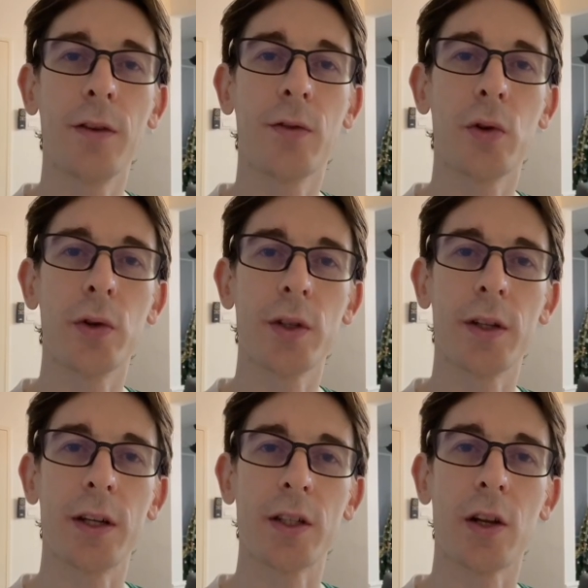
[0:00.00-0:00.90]
of course
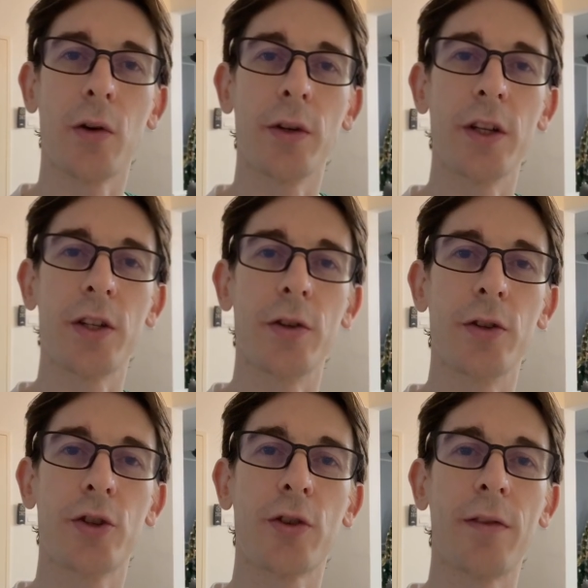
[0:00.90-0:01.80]
there's long
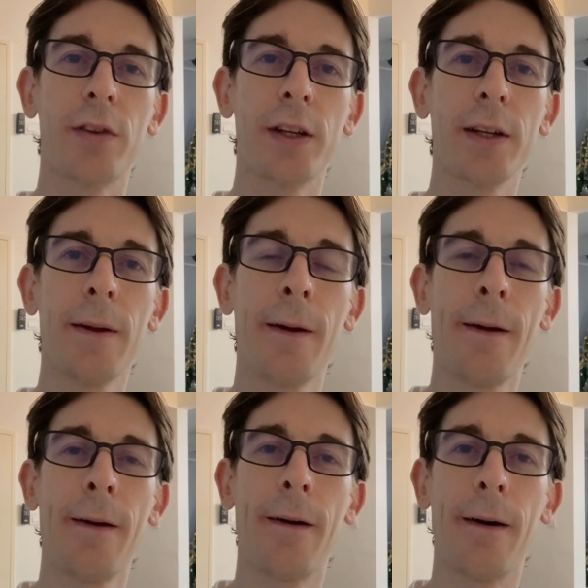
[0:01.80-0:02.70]
distance traveling.
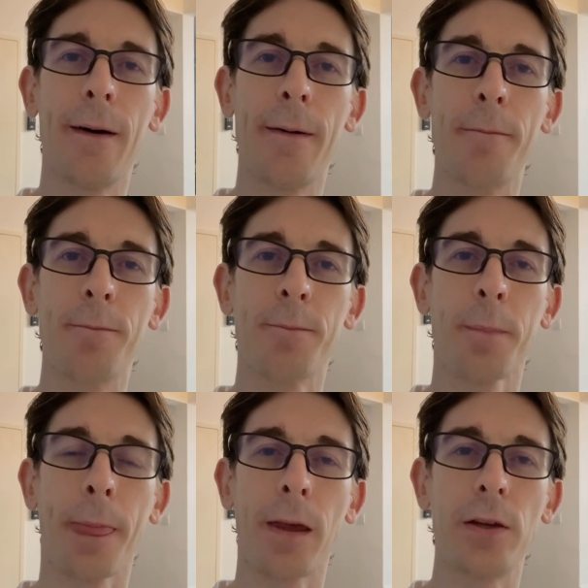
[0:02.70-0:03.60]
Um,
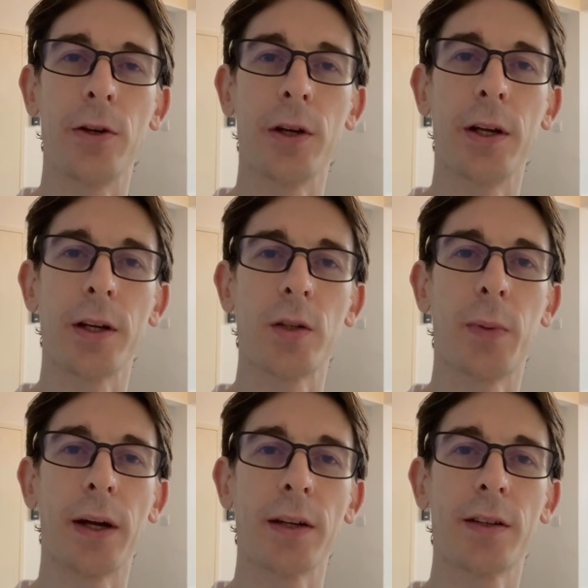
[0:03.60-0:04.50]
you can
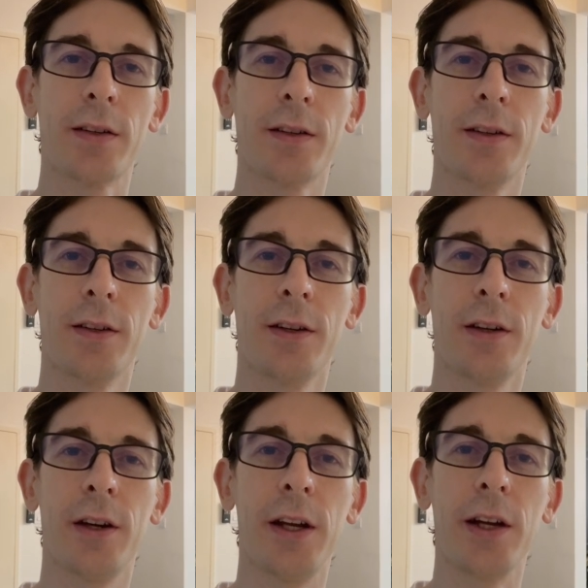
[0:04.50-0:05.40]
expect
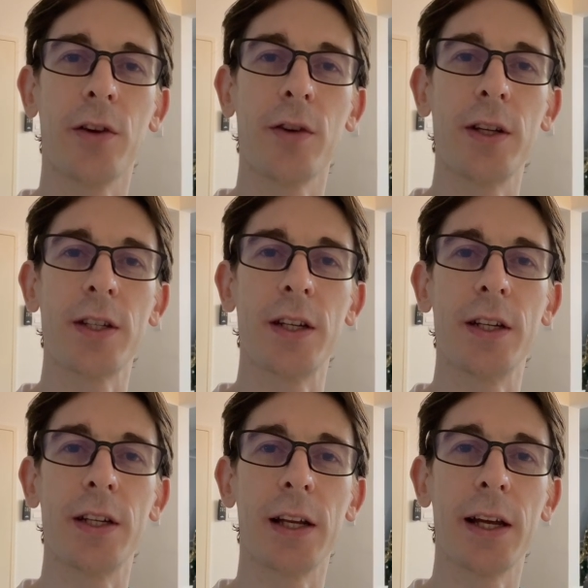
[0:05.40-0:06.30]
an increase
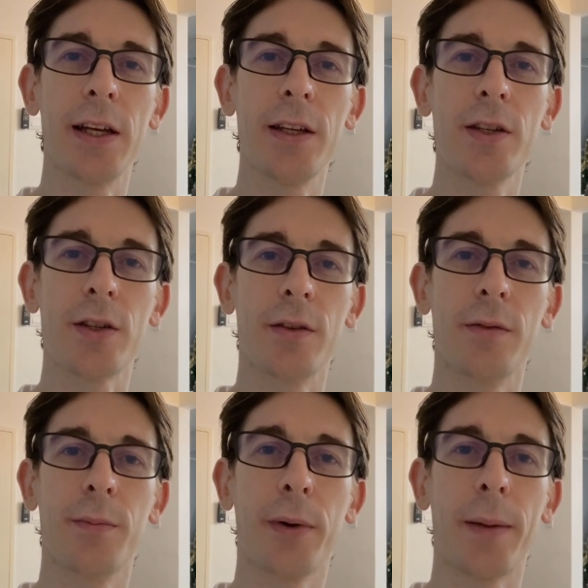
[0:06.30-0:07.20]
in delays
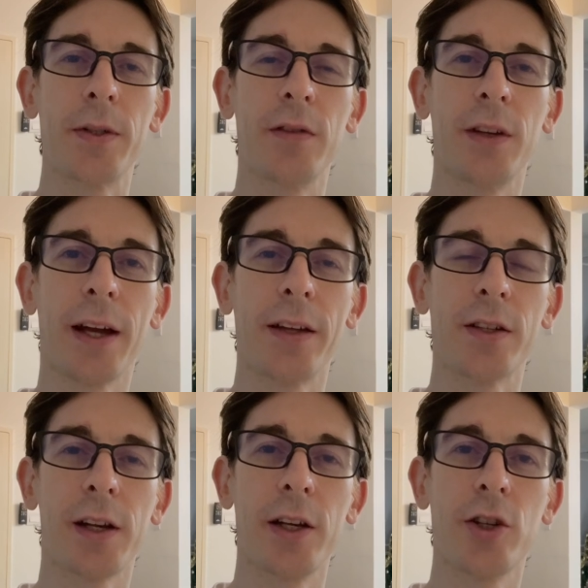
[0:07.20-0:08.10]
and perhaps even
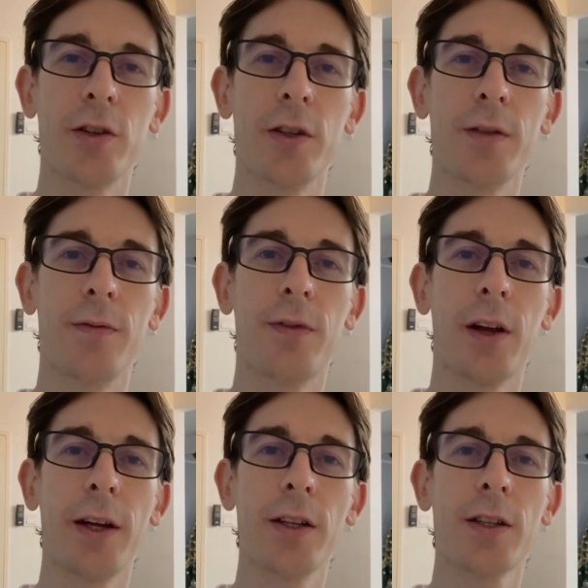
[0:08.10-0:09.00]
cancellations in
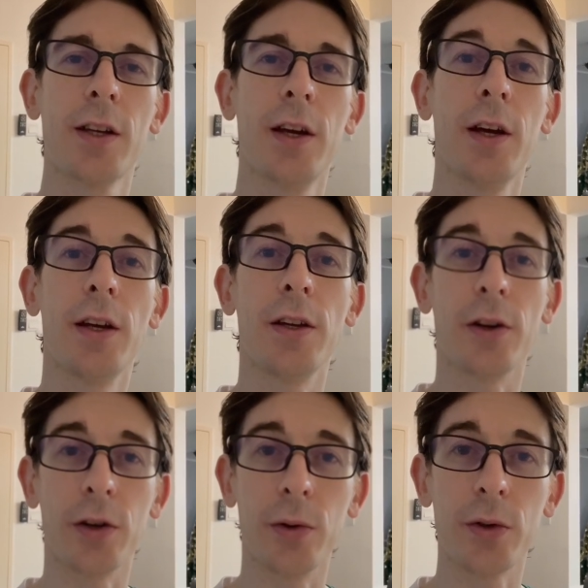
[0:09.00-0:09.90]
flights. You
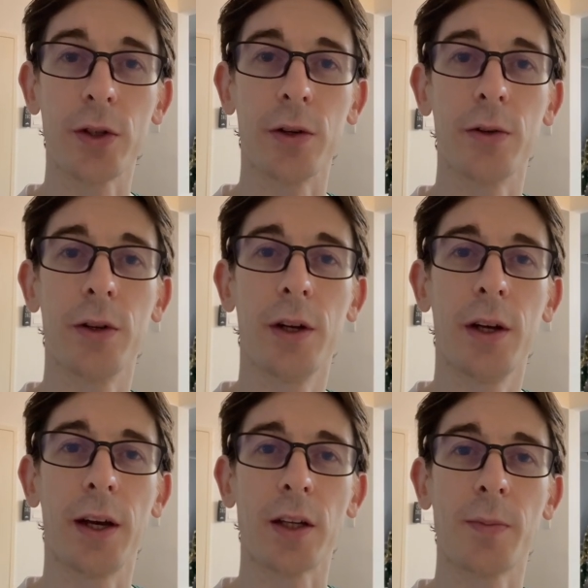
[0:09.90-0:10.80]
can also
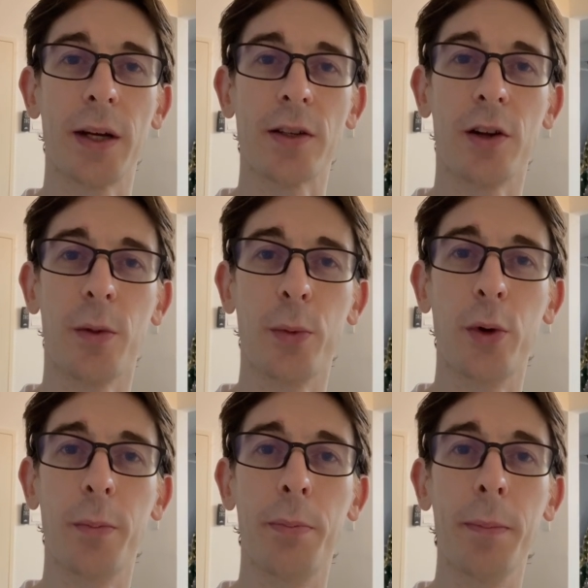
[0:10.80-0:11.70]
expect a lot
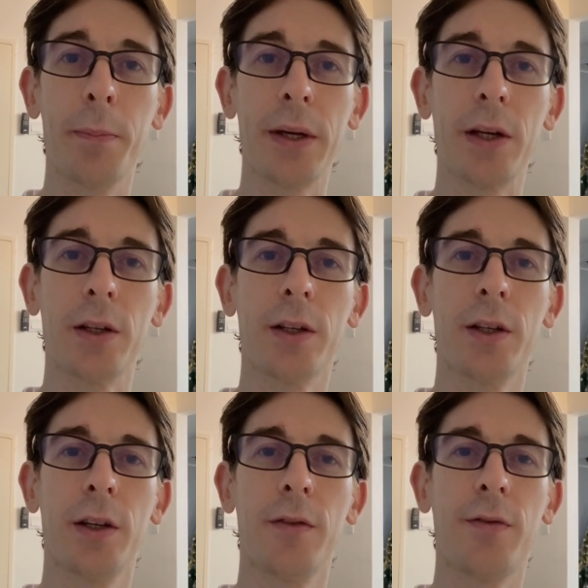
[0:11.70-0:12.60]
more bumpier
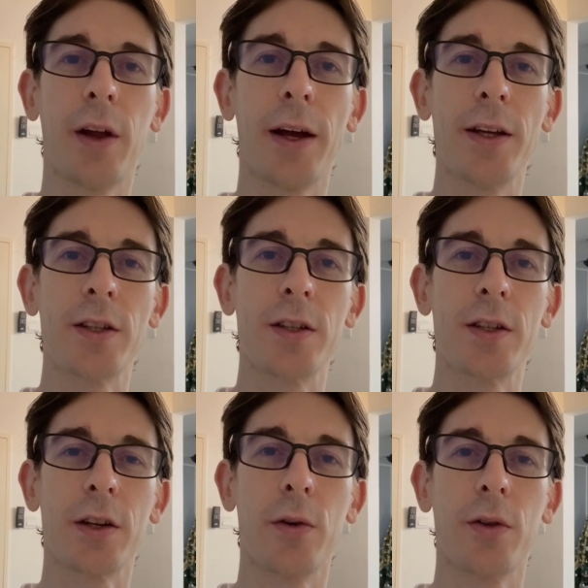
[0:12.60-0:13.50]
flights as
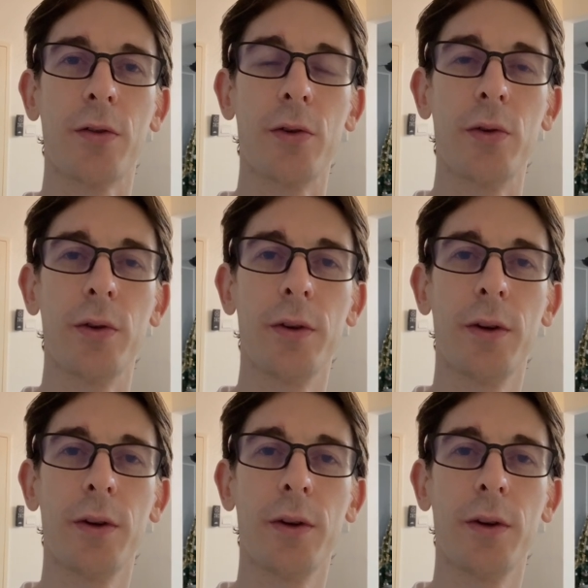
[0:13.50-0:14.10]
they go through